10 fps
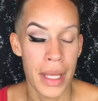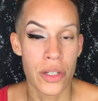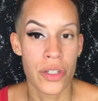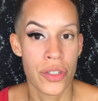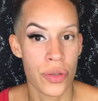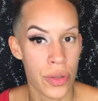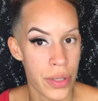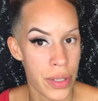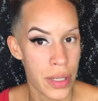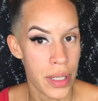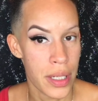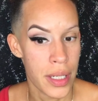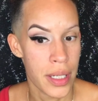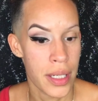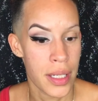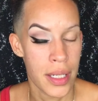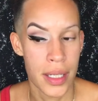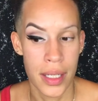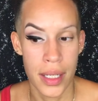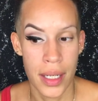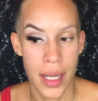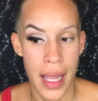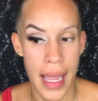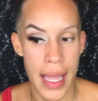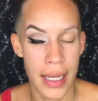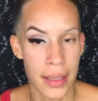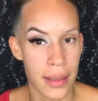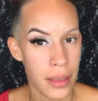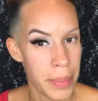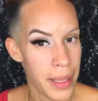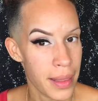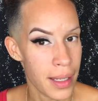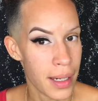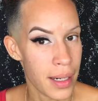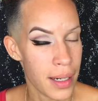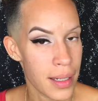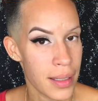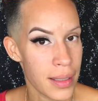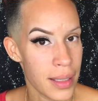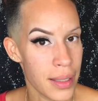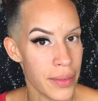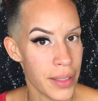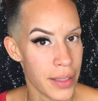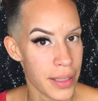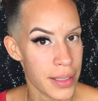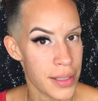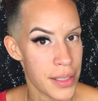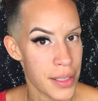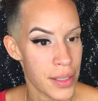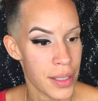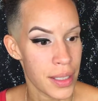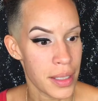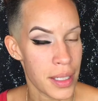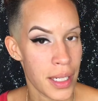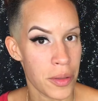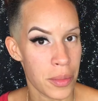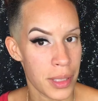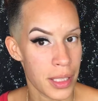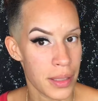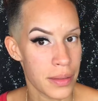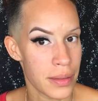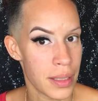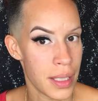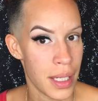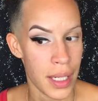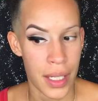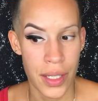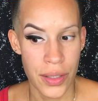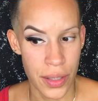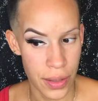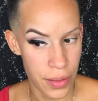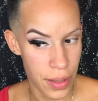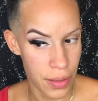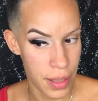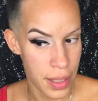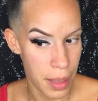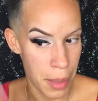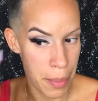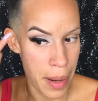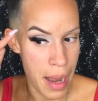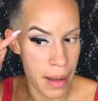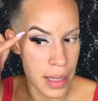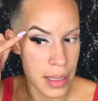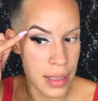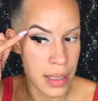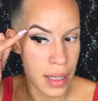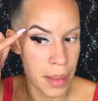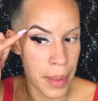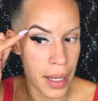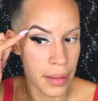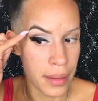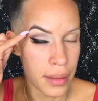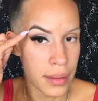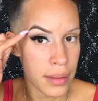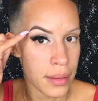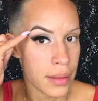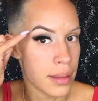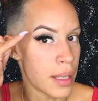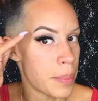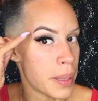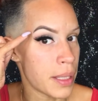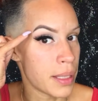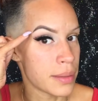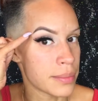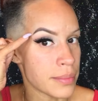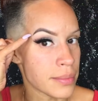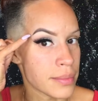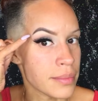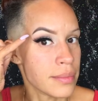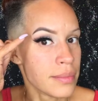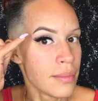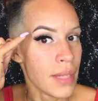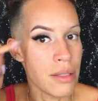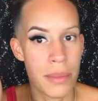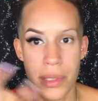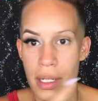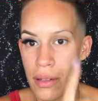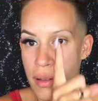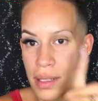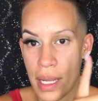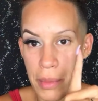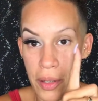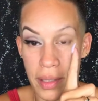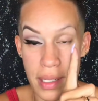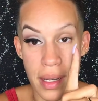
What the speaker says: shorter and a little bit thicker of an arch than I normally do. So you'll notice that my brow ends about up here. So I'm just going to do the same thing on this